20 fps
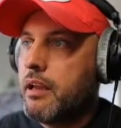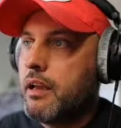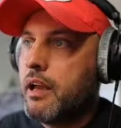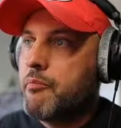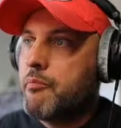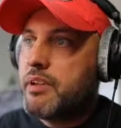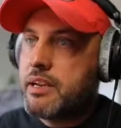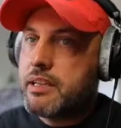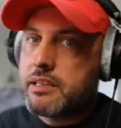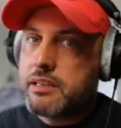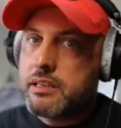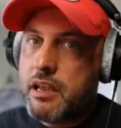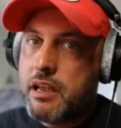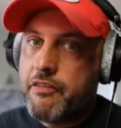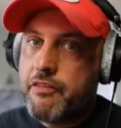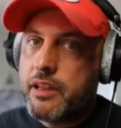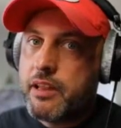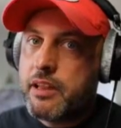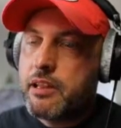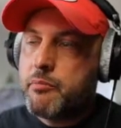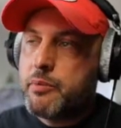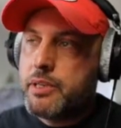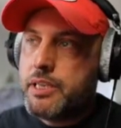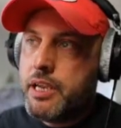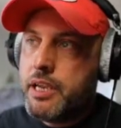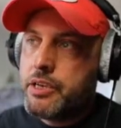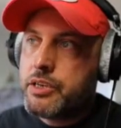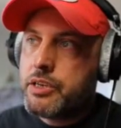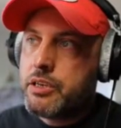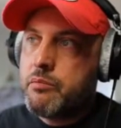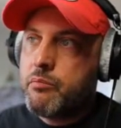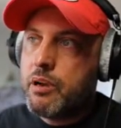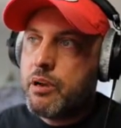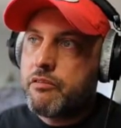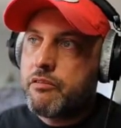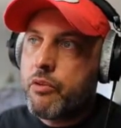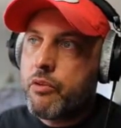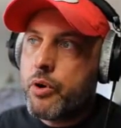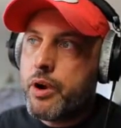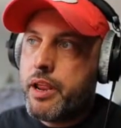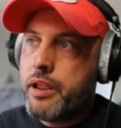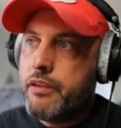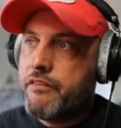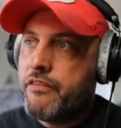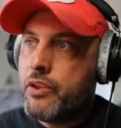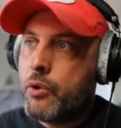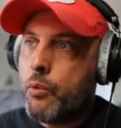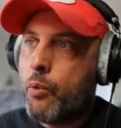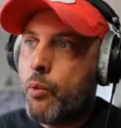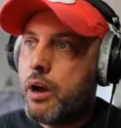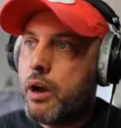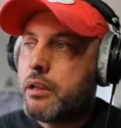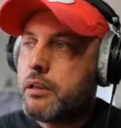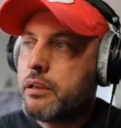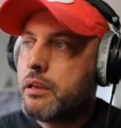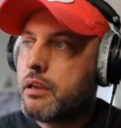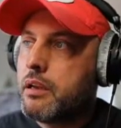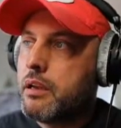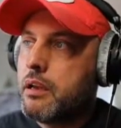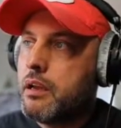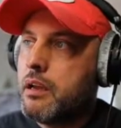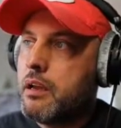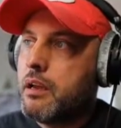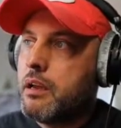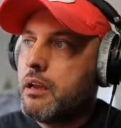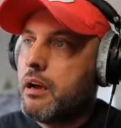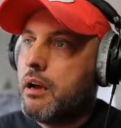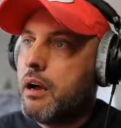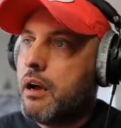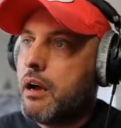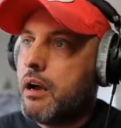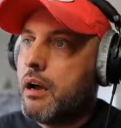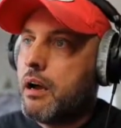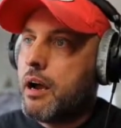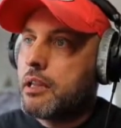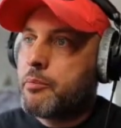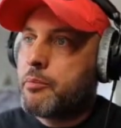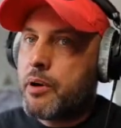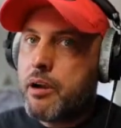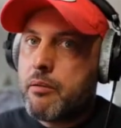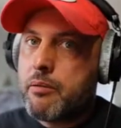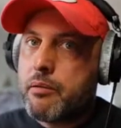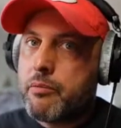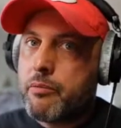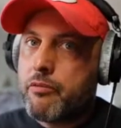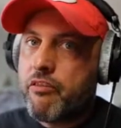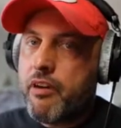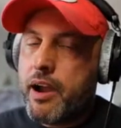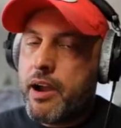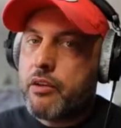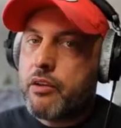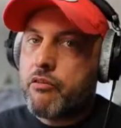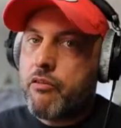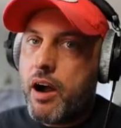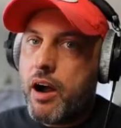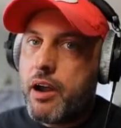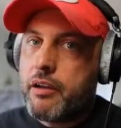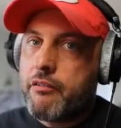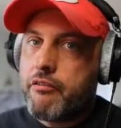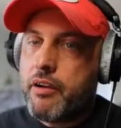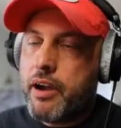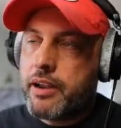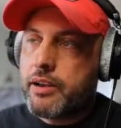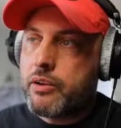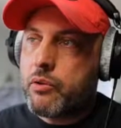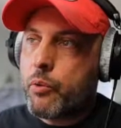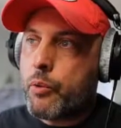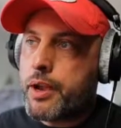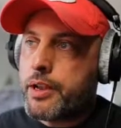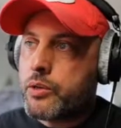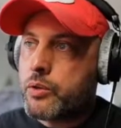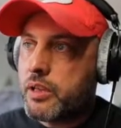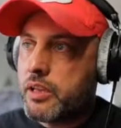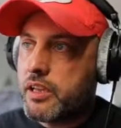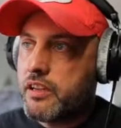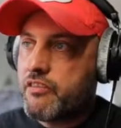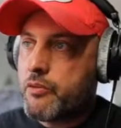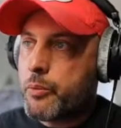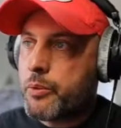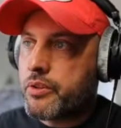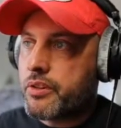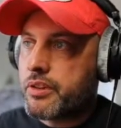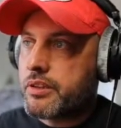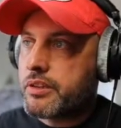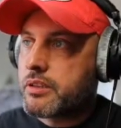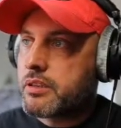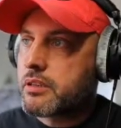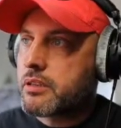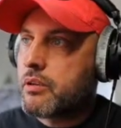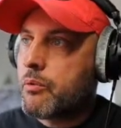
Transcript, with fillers: I mean, it's definitely a limitation, but for a V1, I'd probably find a way to live with this.